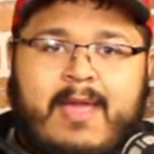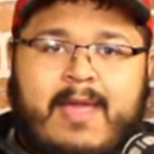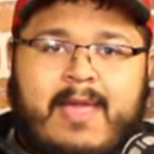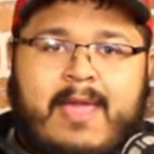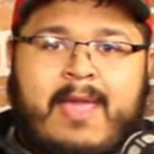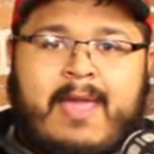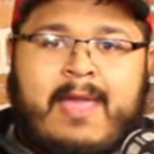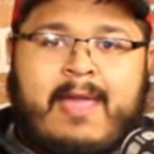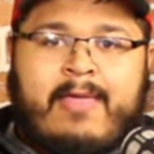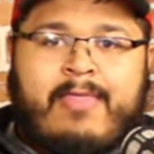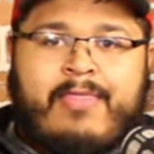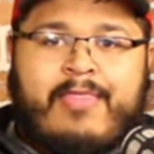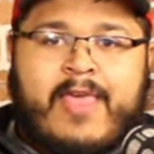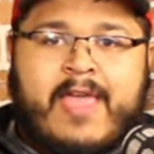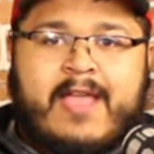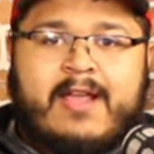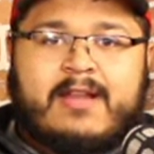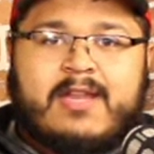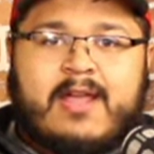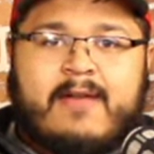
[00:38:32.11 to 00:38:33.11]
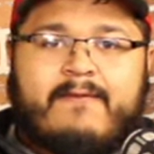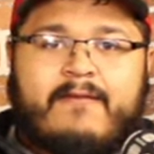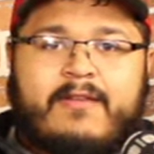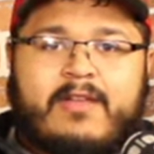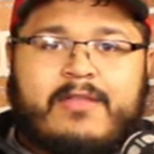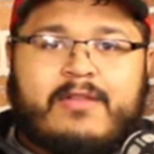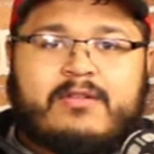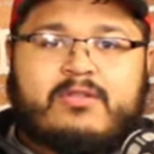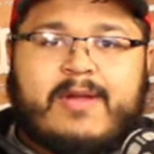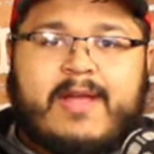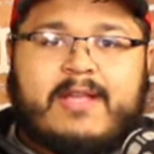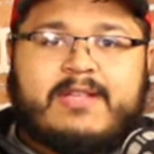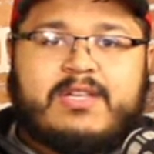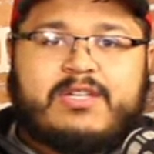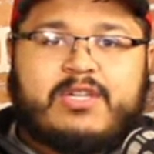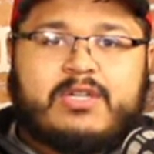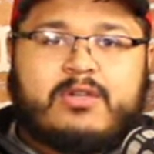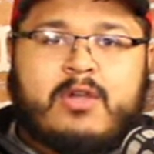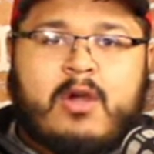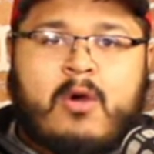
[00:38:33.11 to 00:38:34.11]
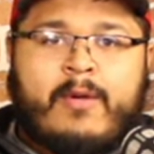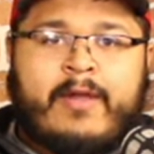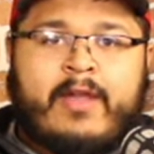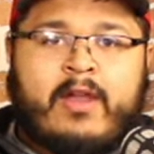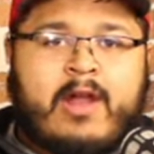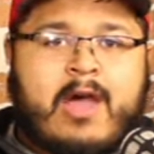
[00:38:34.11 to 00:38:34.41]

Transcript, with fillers: and they can definitely get the transition going.